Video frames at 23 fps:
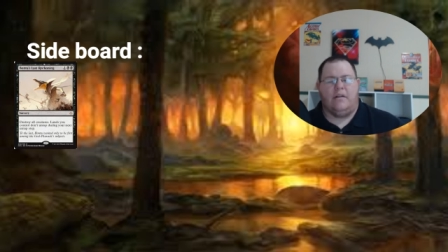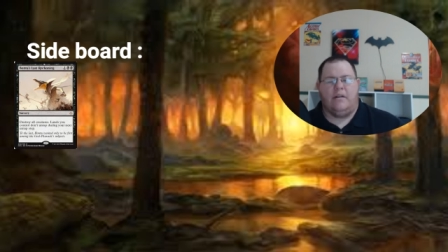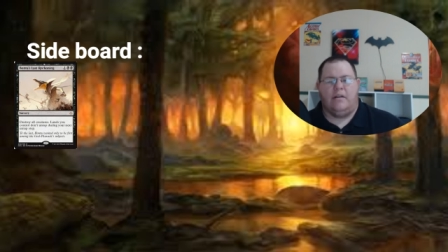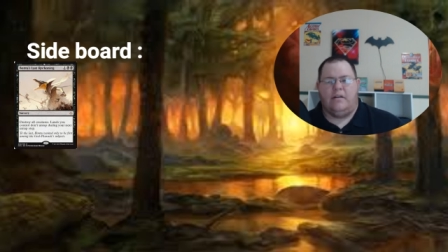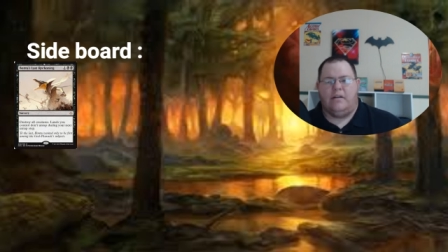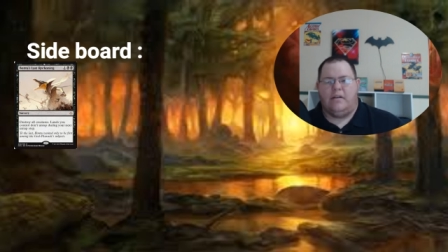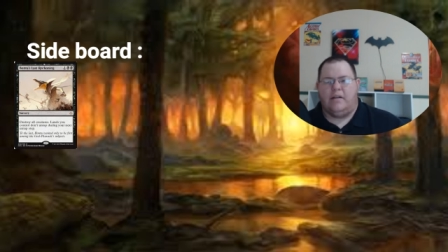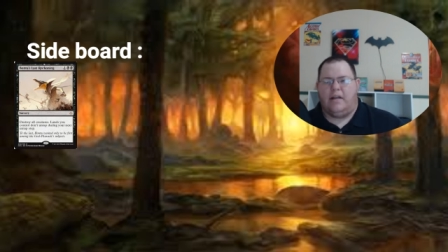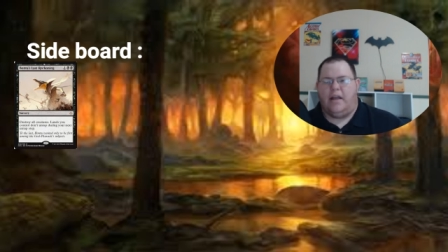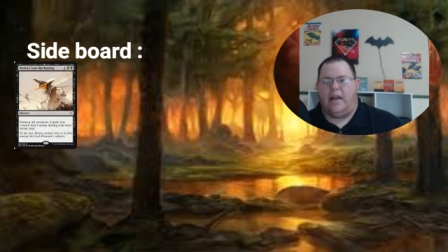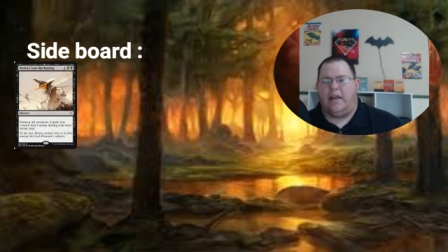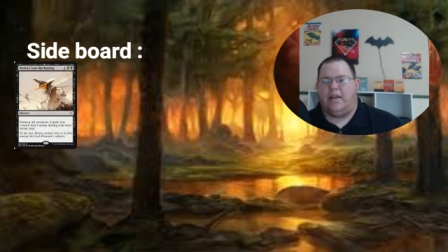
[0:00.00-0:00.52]

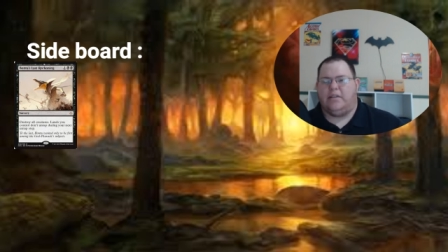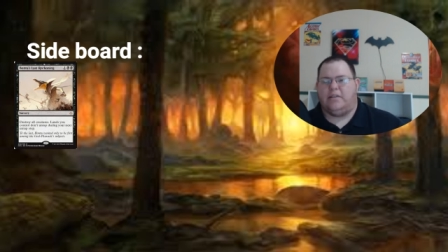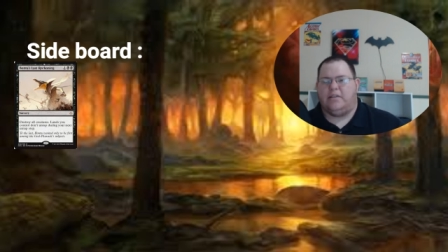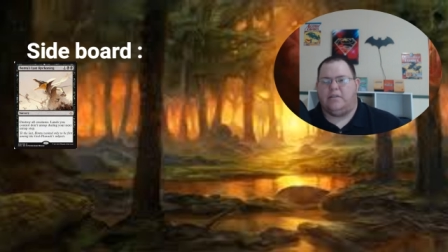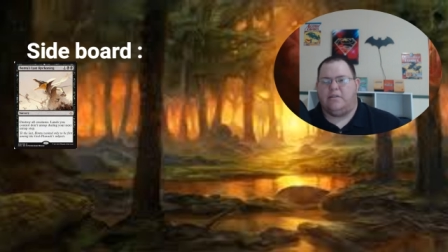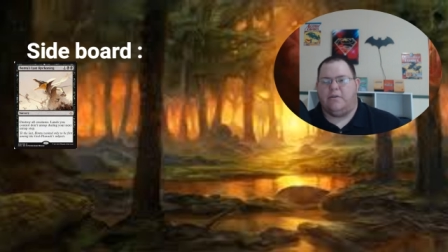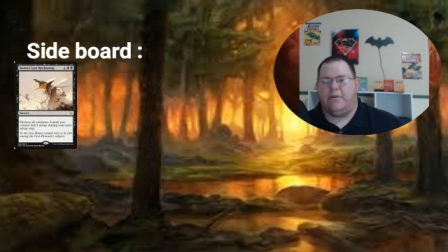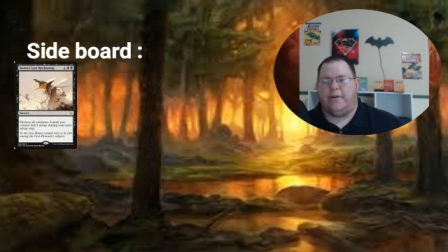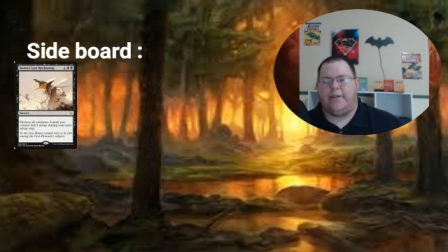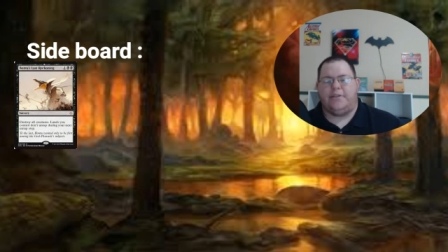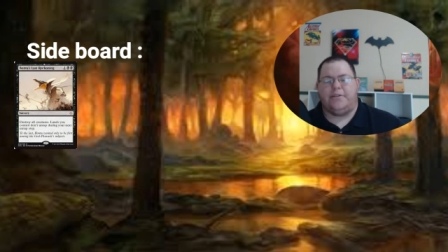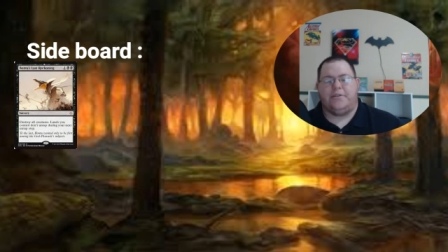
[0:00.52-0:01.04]
haste
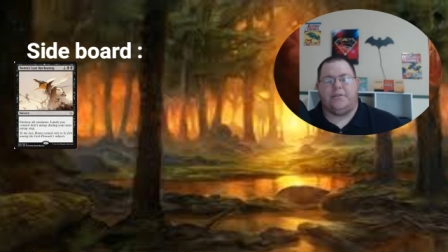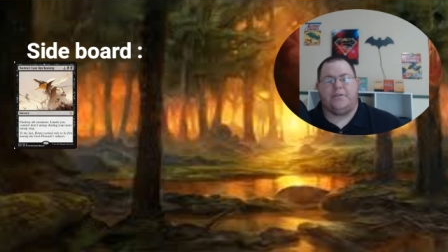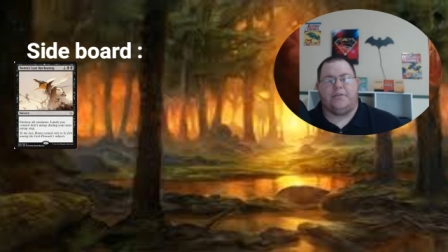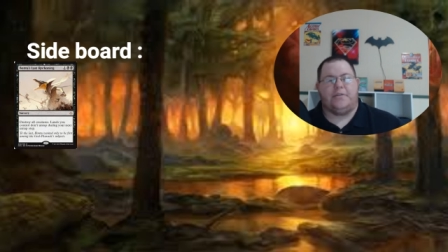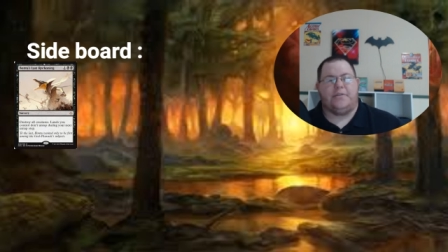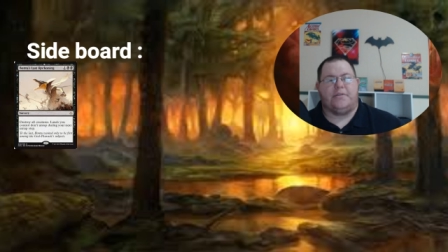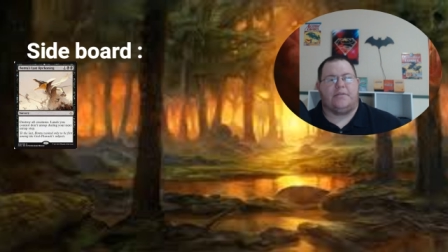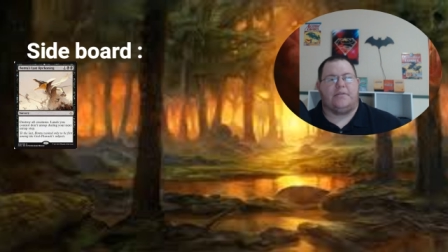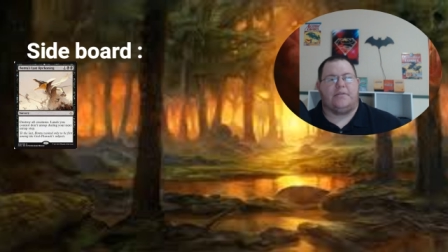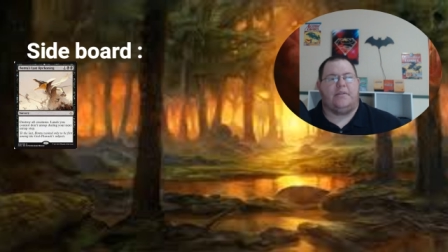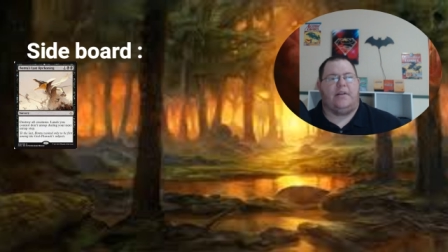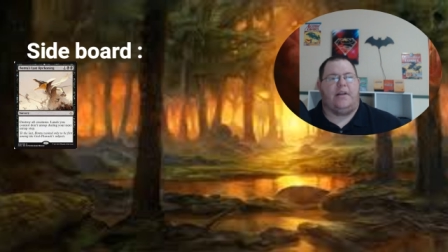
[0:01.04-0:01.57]

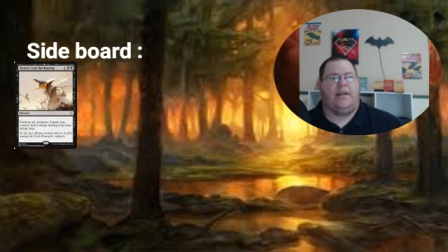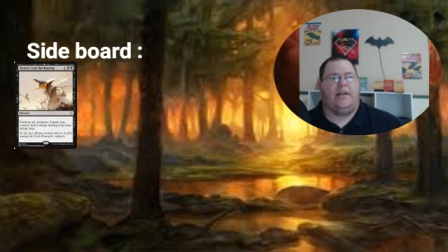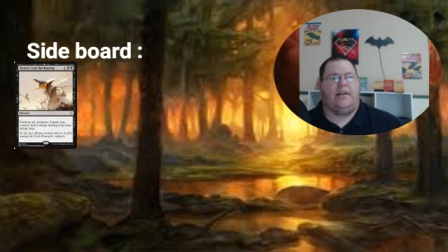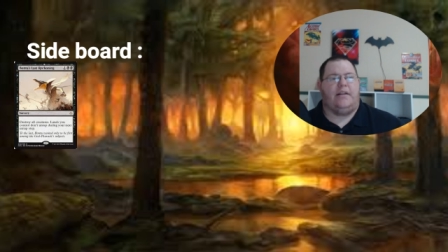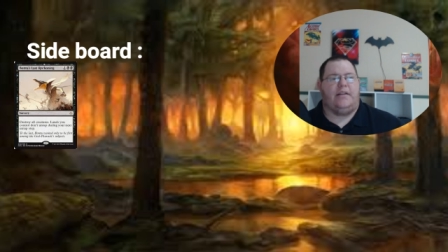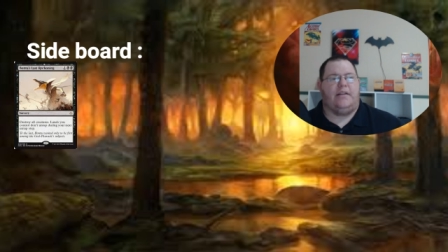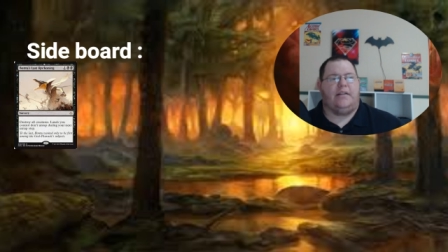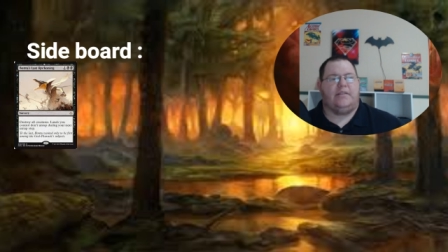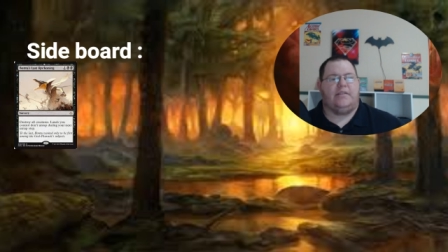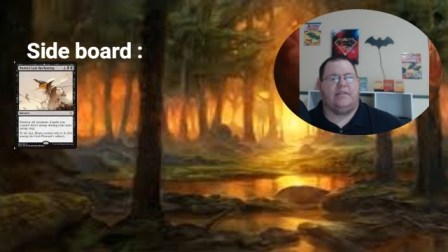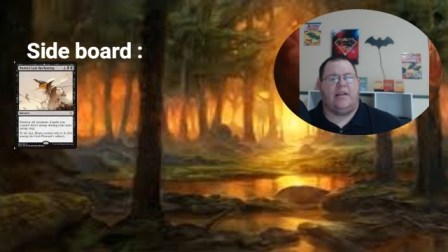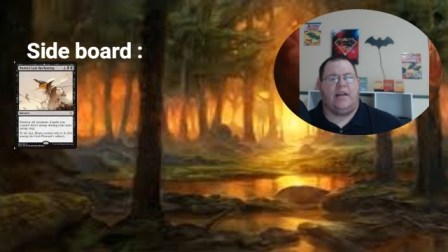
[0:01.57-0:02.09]
creatures and
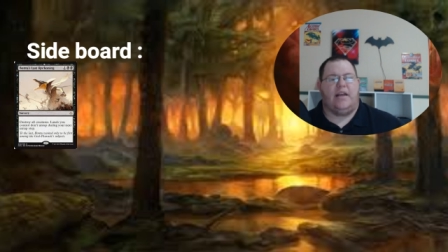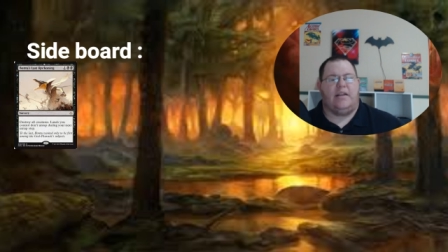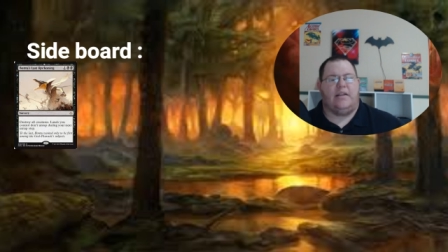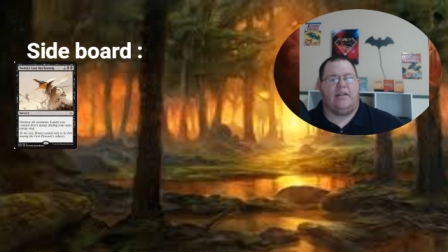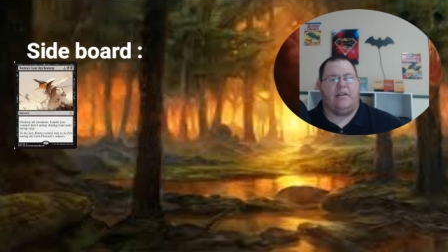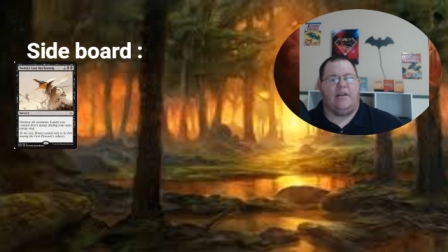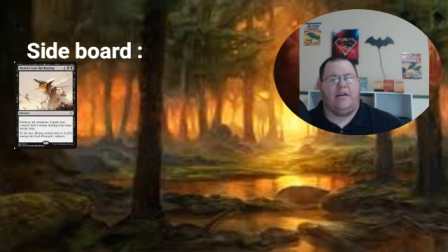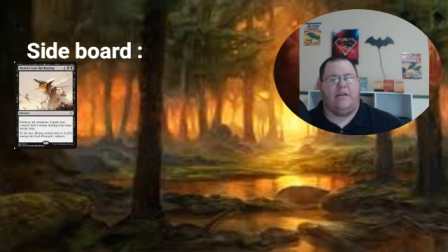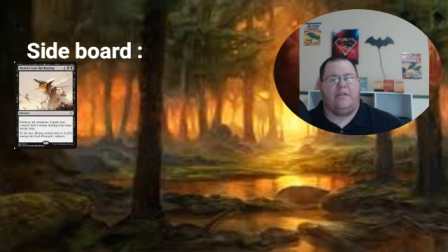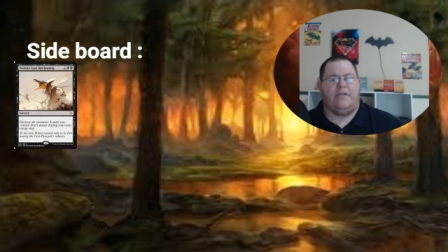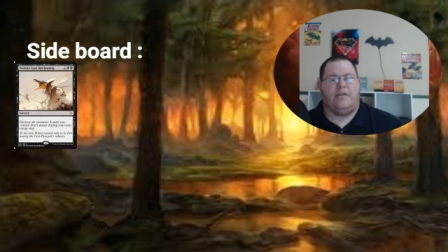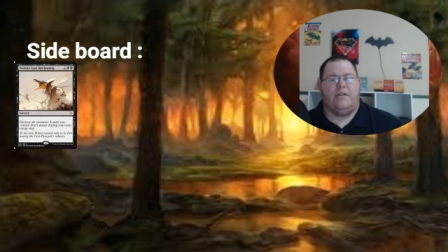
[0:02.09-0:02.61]
this, that, and
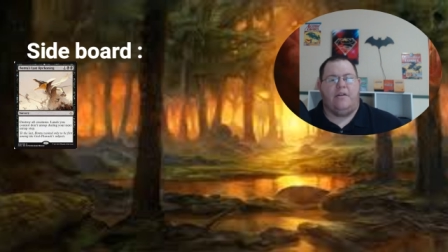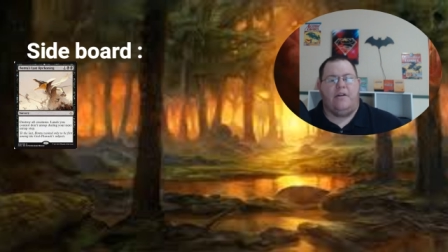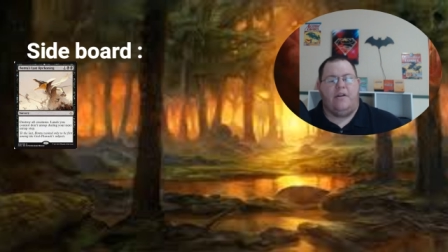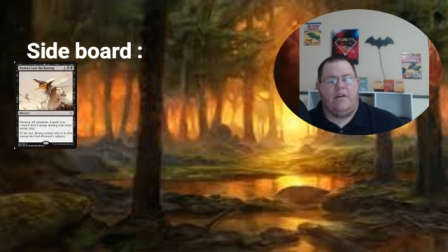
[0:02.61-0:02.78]
other,